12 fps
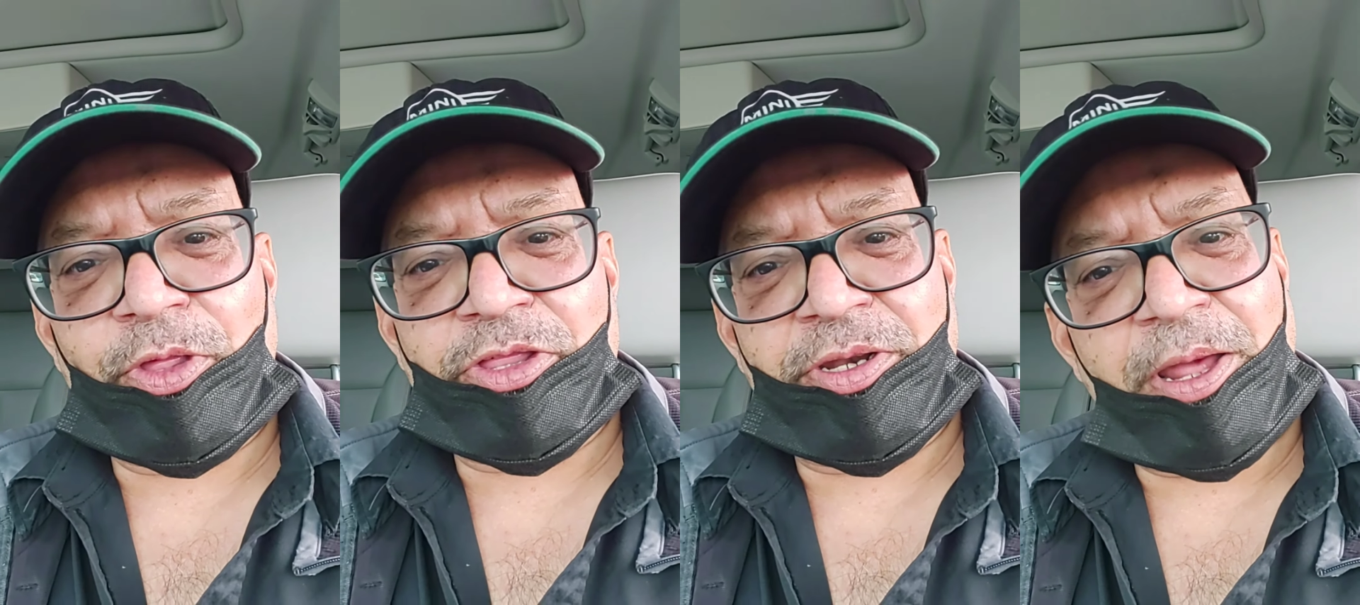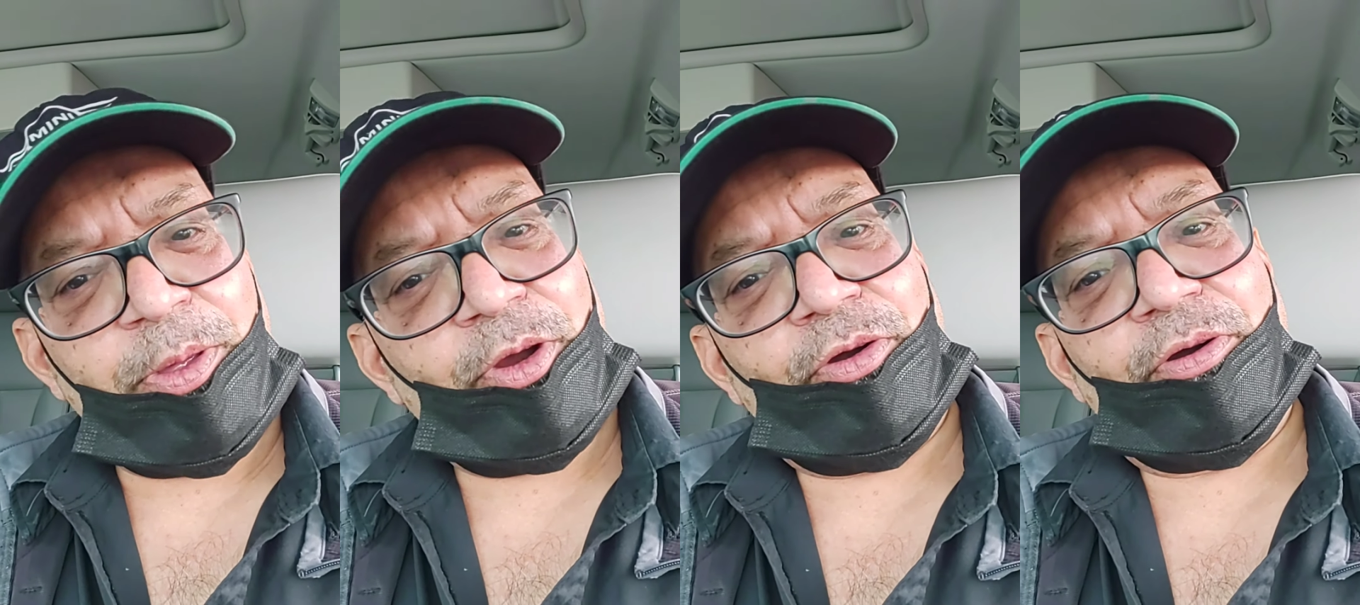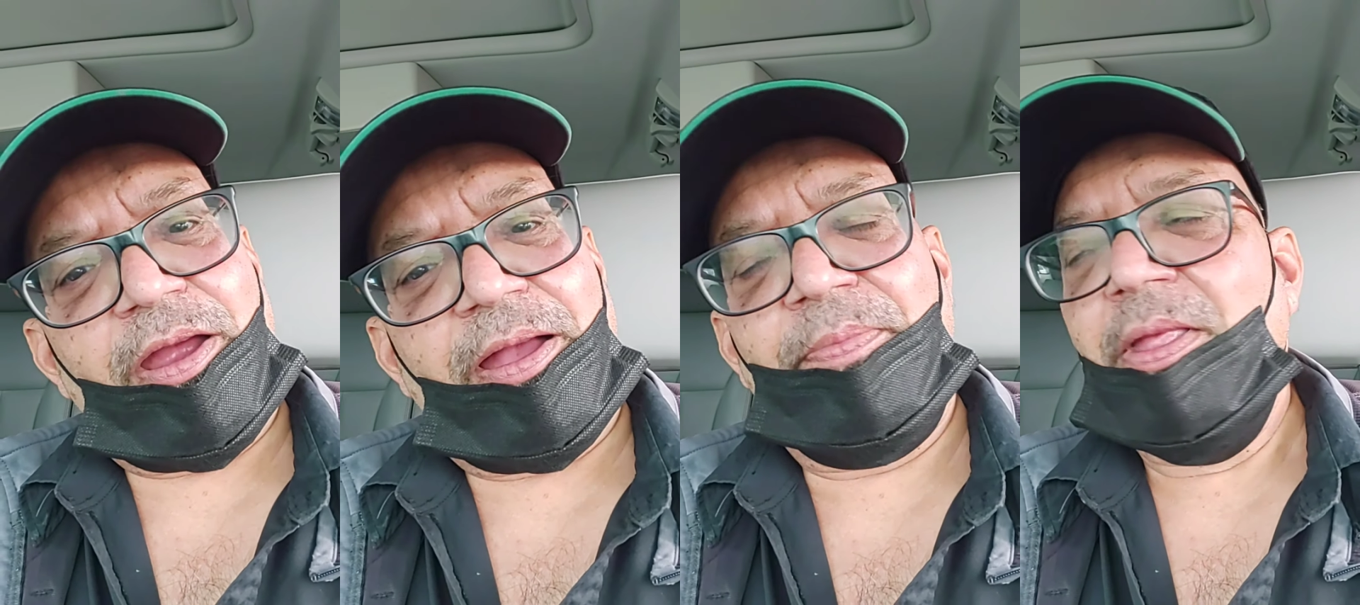There's
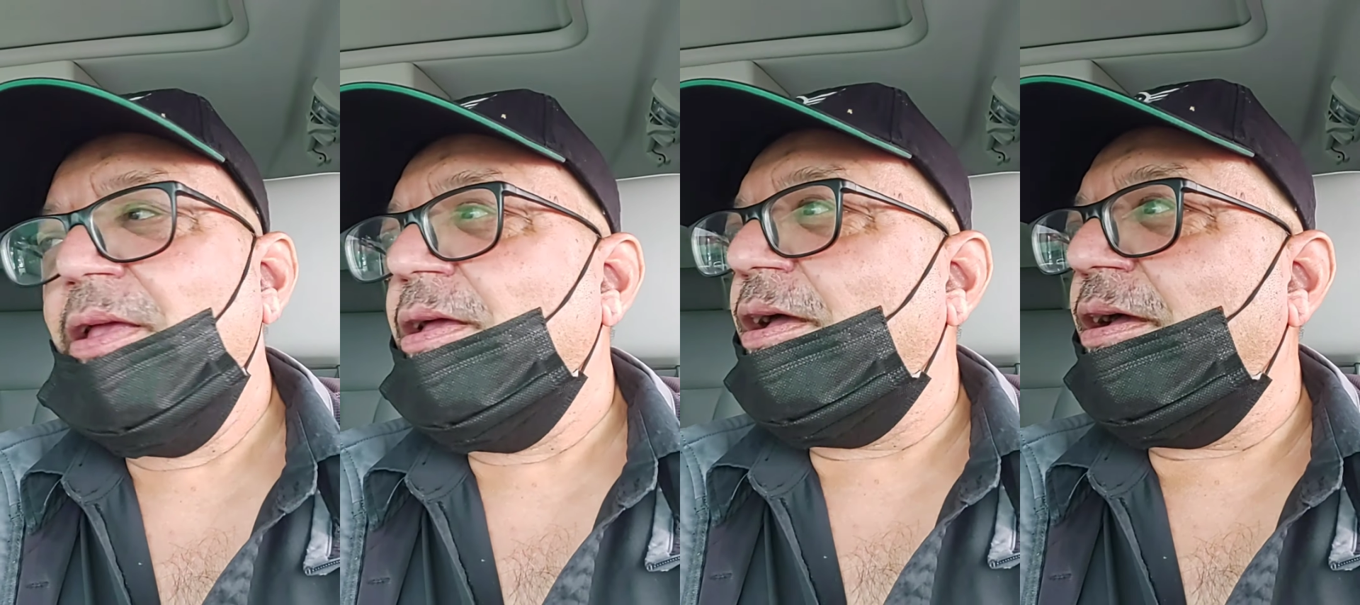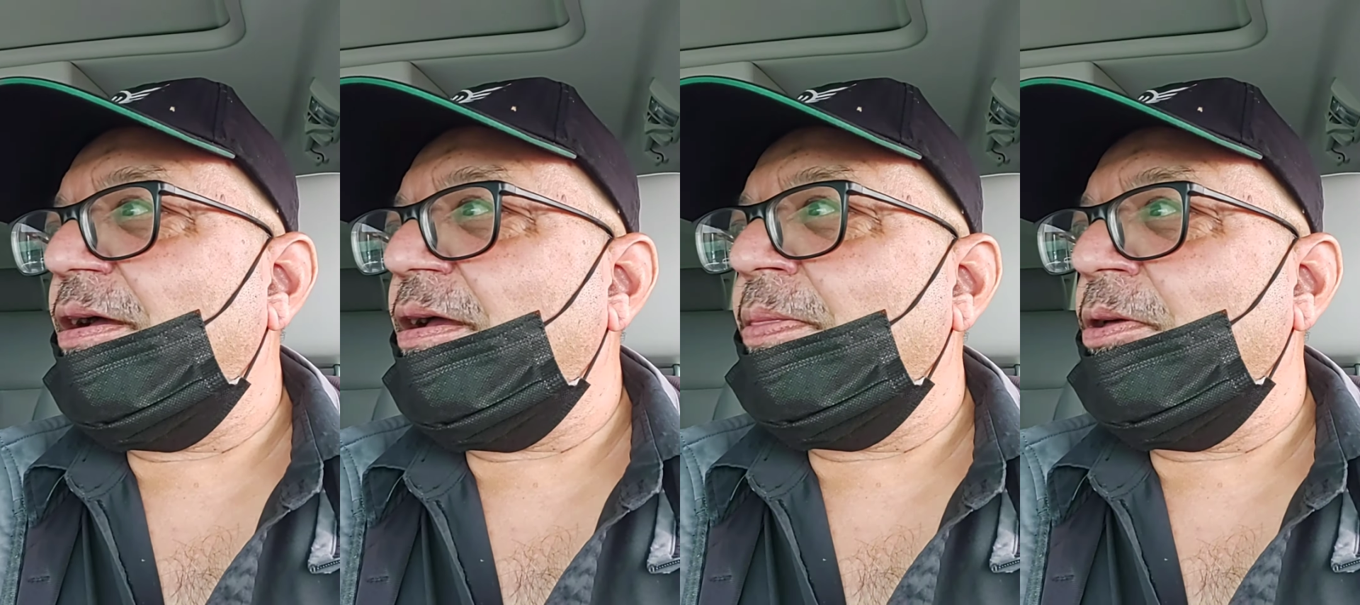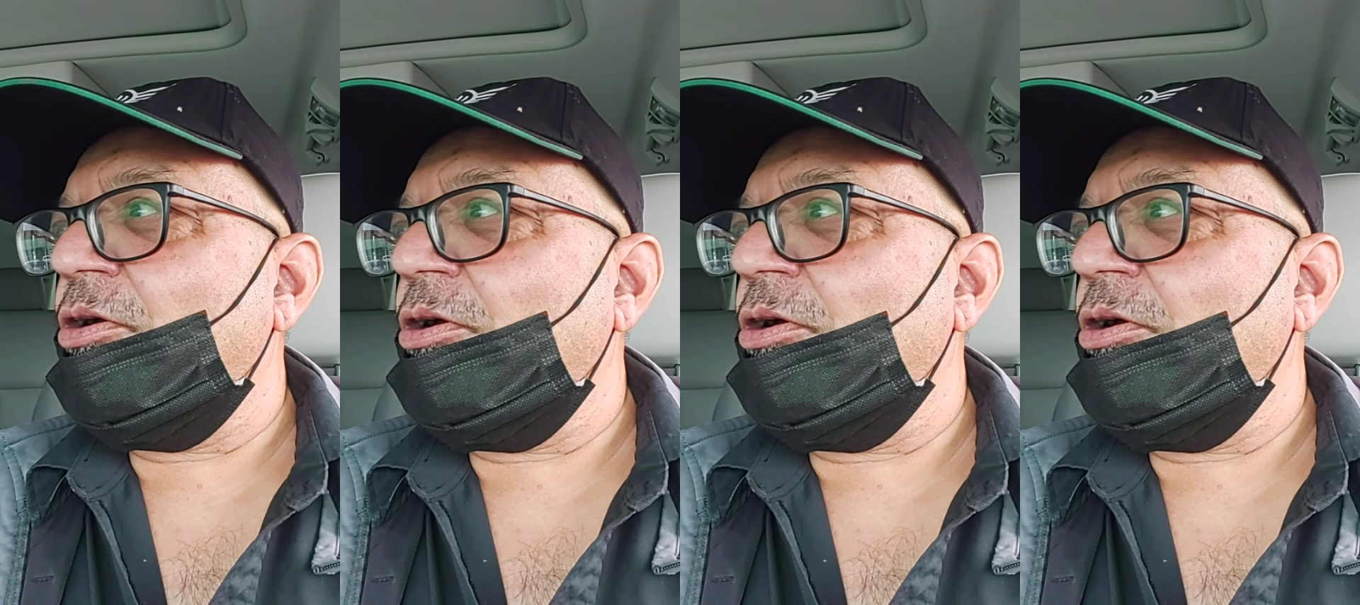another, and the